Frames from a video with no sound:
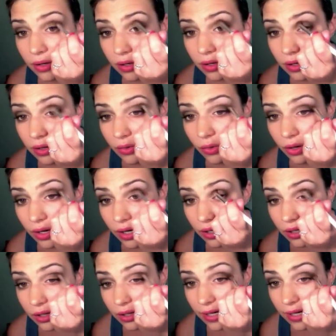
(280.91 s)
your
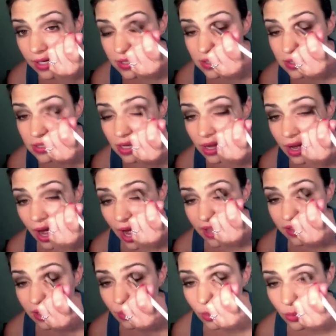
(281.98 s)
crease.
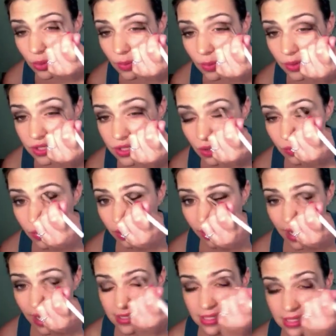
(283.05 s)
I think what people don't
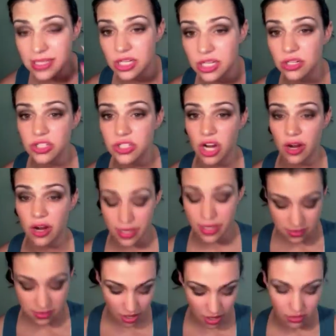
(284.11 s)
realize is that your
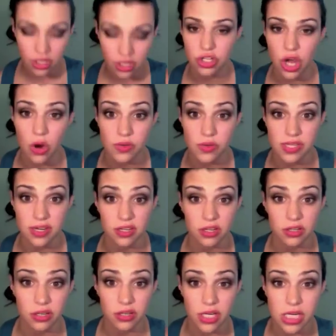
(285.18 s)
darkest color goes in
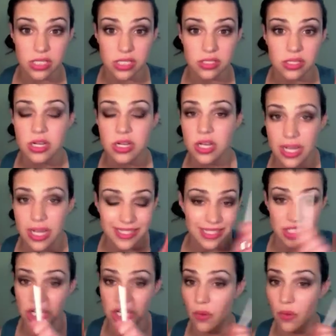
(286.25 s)
your crease. It
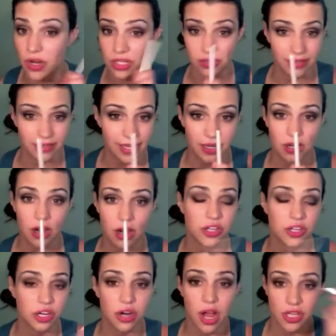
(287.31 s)
doesn't go on your lid at all.
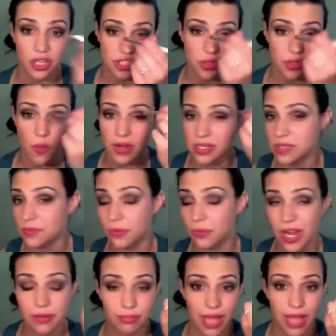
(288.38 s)
You're not just going to
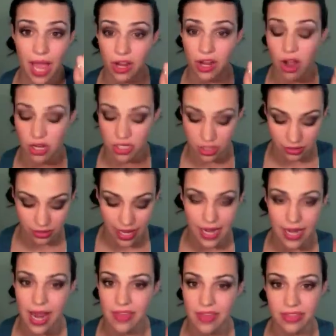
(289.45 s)
spread black on your
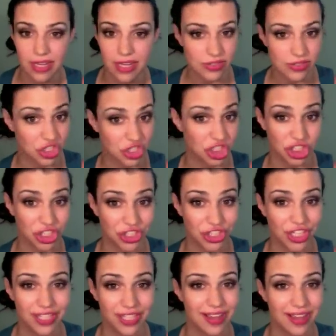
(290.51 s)
lid and think it's going to look
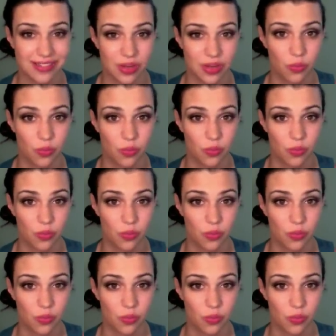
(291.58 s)
good, because it